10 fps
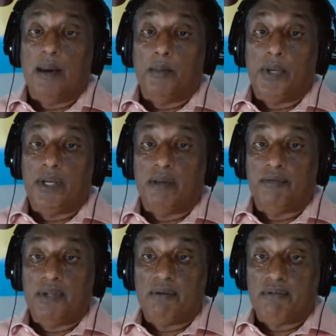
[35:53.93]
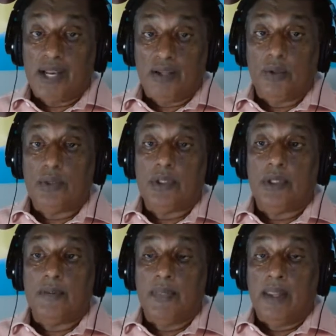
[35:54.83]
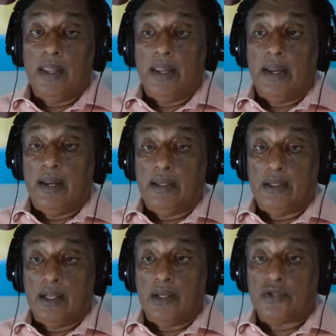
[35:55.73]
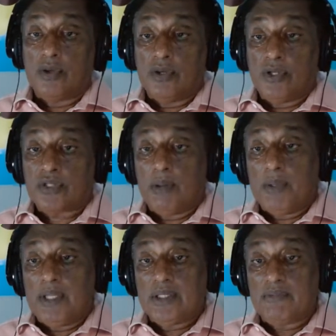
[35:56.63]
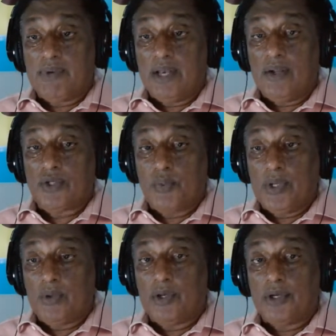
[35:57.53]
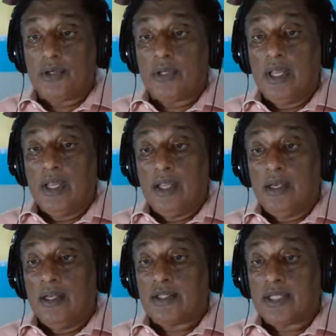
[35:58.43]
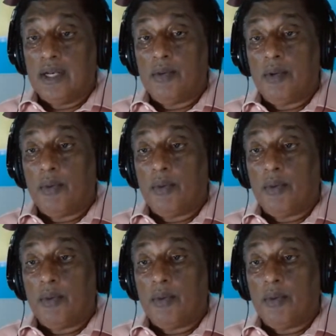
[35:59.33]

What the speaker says: where they feel valued. And so some of these values, we do not necessarily